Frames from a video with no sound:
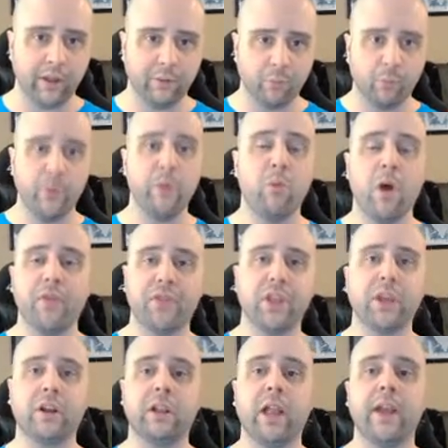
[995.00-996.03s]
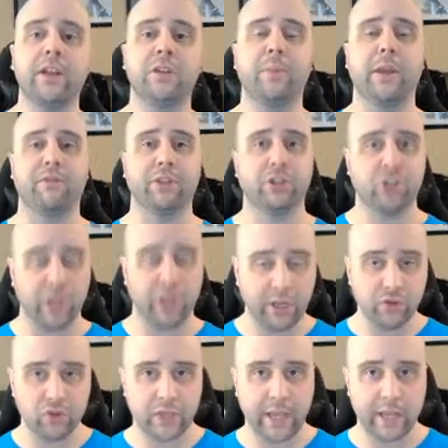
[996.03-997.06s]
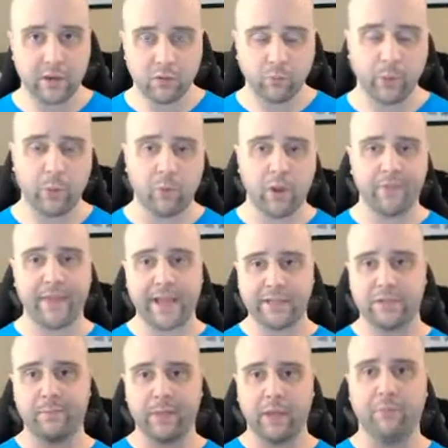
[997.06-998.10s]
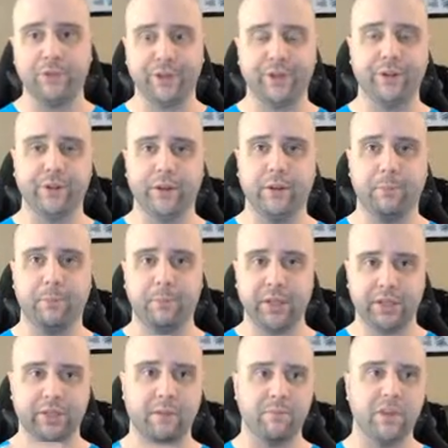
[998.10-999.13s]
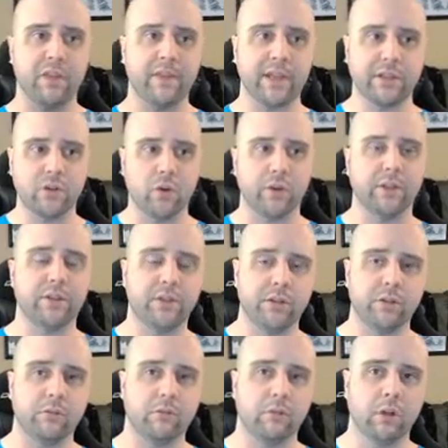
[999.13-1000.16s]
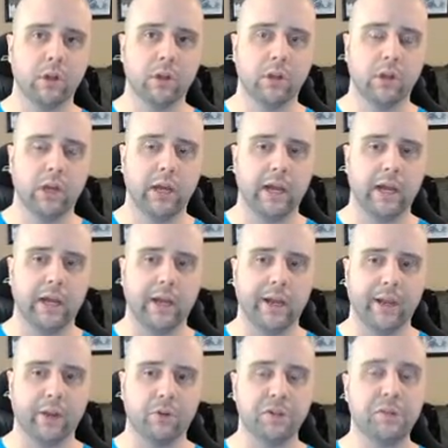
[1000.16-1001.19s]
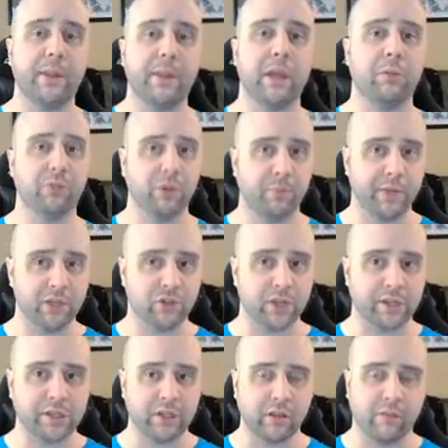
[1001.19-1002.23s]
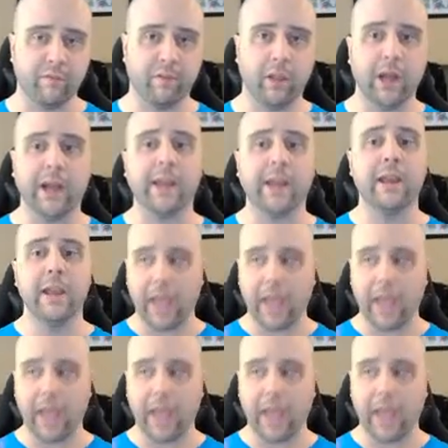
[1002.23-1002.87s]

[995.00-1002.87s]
we want the client to be able to change that. We want that to be able to be something that's going to be able to be adjusted on the fly.